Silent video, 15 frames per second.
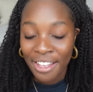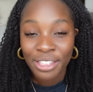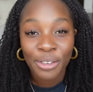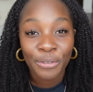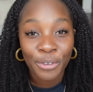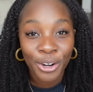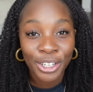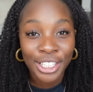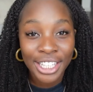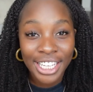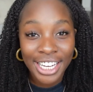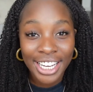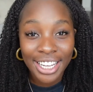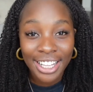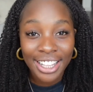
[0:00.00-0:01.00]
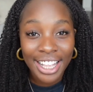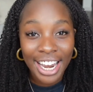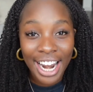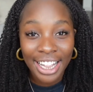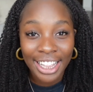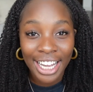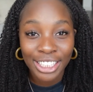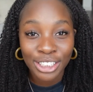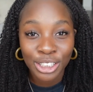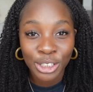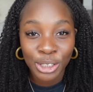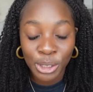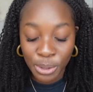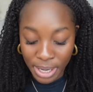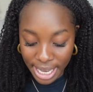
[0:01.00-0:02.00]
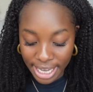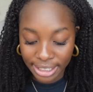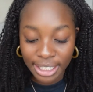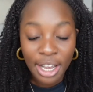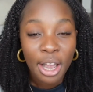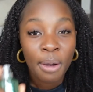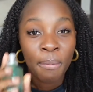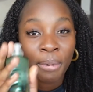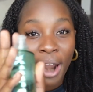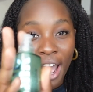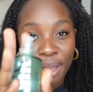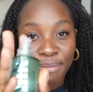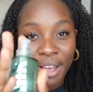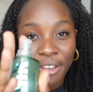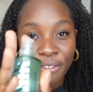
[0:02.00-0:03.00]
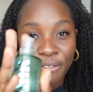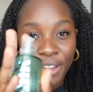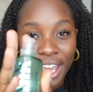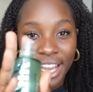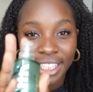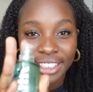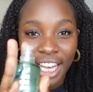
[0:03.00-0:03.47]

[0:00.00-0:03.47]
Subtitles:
The first thing that I like to do is prime my face.